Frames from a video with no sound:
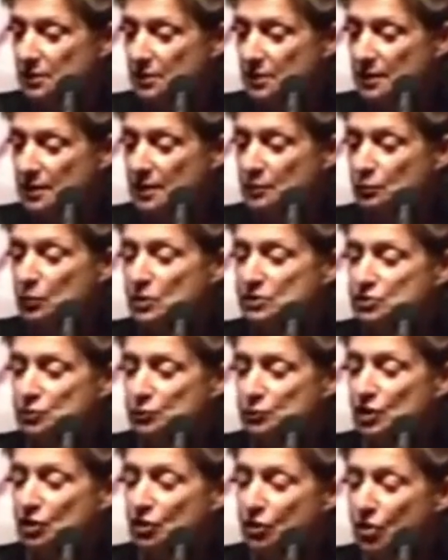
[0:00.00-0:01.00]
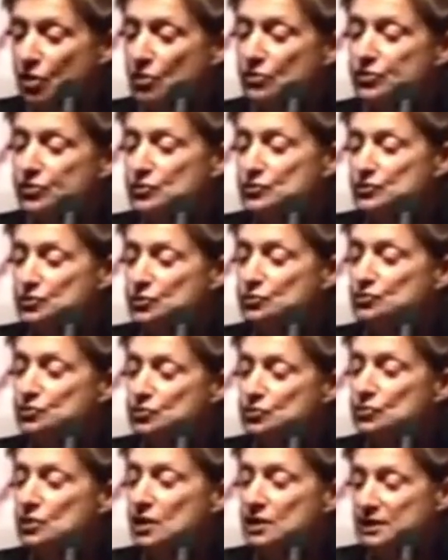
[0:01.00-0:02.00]
And what do we call those who
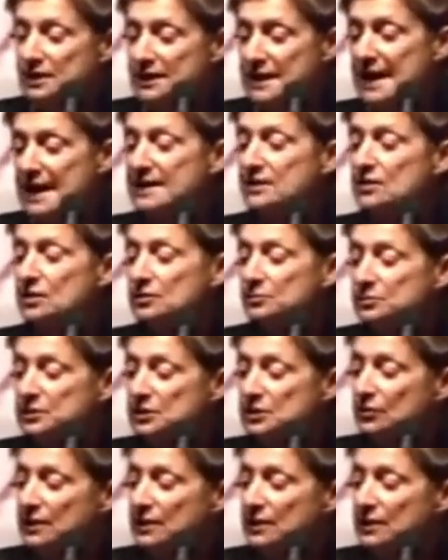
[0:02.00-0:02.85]
do not and cannot appear